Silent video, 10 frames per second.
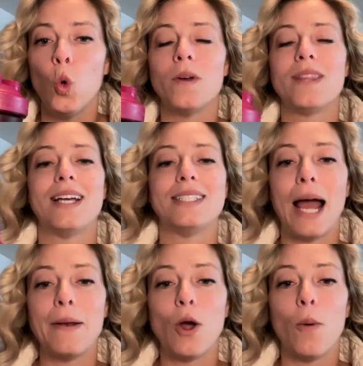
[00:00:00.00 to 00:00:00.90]
with that
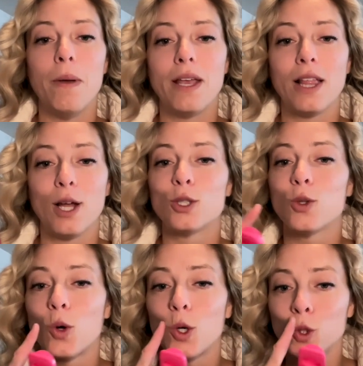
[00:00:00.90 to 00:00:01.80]
tight orbicularis
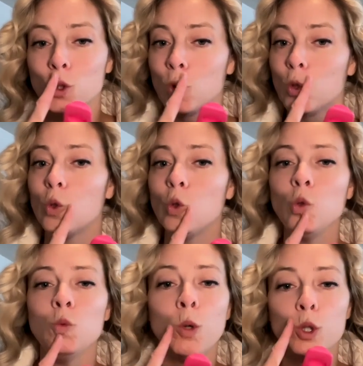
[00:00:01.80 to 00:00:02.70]
oris
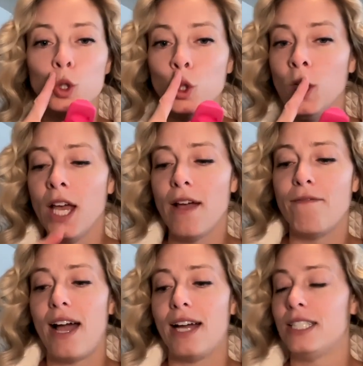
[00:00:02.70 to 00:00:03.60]
muscle. In
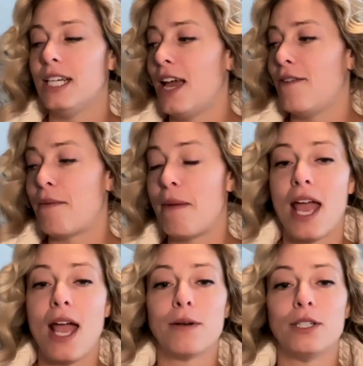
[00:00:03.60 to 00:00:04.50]
fact, if I
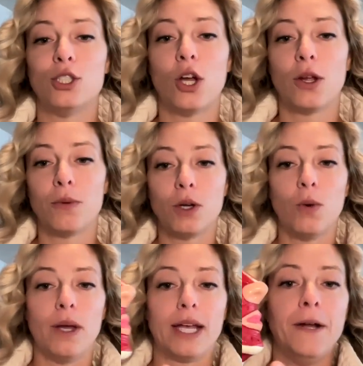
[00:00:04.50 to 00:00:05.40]
may, I'm going to show you real
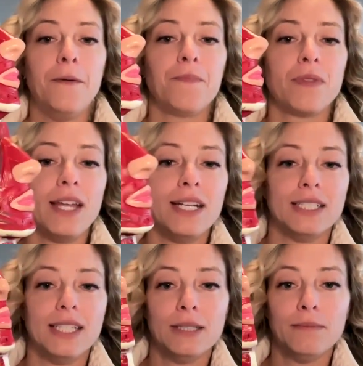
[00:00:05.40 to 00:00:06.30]
quick. It is
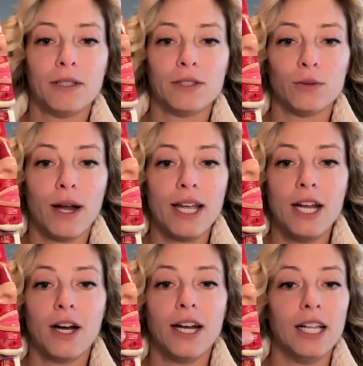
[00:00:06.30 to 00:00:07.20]
this muscle right
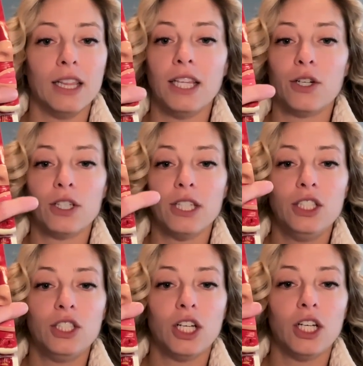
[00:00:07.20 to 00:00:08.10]
here, and it literally
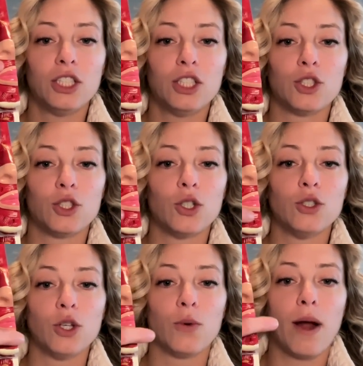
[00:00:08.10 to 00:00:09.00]
just
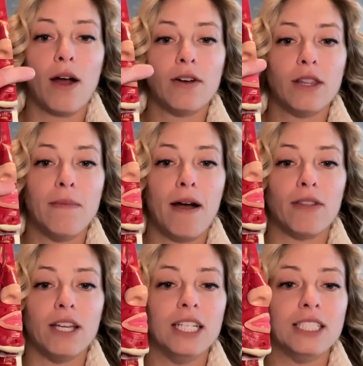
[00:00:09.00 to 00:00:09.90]
circles around the
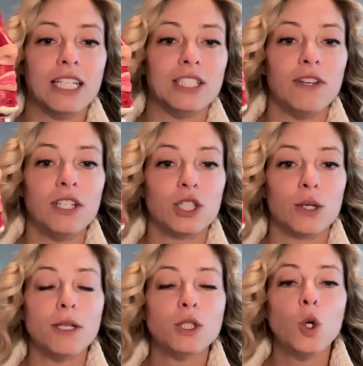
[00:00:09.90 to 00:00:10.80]
mouth. It is a sphincter
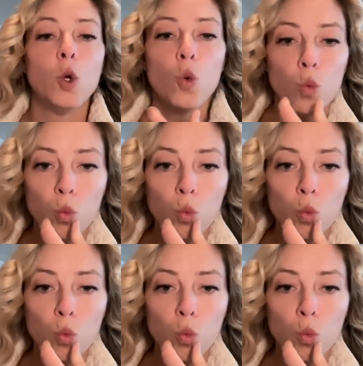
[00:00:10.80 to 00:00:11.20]
muscle,